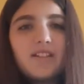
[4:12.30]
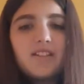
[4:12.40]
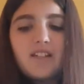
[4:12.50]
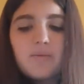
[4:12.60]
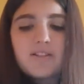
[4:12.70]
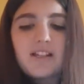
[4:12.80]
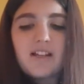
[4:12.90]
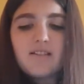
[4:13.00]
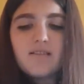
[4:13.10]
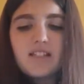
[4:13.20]

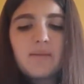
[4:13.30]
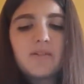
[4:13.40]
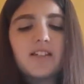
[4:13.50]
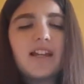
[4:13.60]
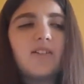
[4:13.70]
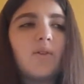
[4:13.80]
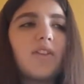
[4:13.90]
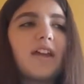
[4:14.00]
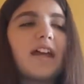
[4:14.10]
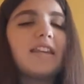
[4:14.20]
Somerset, I don't
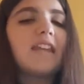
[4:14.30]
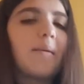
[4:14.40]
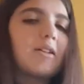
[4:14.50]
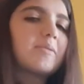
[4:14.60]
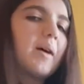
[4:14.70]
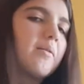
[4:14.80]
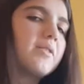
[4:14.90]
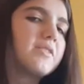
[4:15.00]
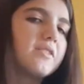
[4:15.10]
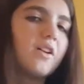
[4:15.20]
think he had that much power
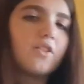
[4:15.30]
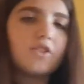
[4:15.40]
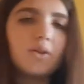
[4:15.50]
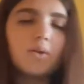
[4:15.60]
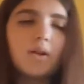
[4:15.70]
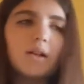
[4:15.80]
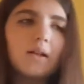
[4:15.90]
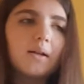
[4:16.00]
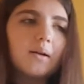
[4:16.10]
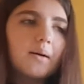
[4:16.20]
as the other two,
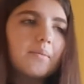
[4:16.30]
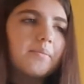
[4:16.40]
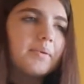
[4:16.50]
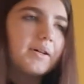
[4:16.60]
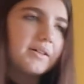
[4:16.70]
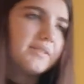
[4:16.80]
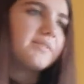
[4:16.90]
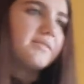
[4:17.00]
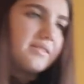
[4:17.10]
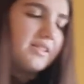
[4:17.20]
but
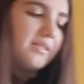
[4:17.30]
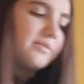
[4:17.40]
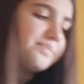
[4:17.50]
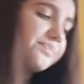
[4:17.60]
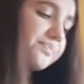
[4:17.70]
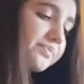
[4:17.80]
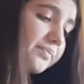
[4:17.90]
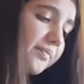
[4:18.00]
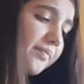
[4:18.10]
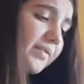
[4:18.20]
still.
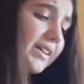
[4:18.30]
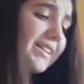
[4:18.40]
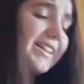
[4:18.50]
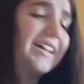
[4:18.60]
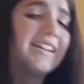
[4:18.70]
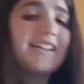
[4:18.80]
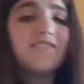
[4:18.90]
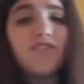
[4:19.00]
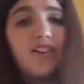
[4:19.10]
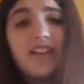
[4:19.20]
And then his
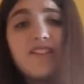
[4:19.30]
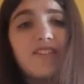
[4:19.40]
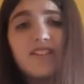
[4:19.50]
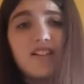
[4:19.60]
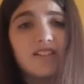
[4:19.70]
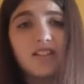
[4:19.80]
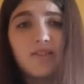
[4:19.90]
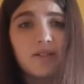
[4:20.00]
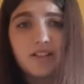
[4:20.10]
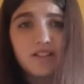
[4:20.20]
fall. His
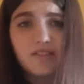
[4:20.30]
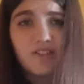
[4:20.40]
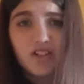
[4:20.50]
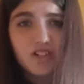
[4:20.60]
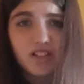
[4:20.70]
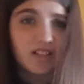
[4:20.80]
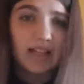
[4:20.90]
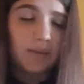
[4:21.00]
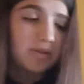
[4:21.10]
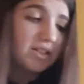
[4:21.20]
government eventually
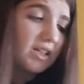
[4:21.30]
collapsed.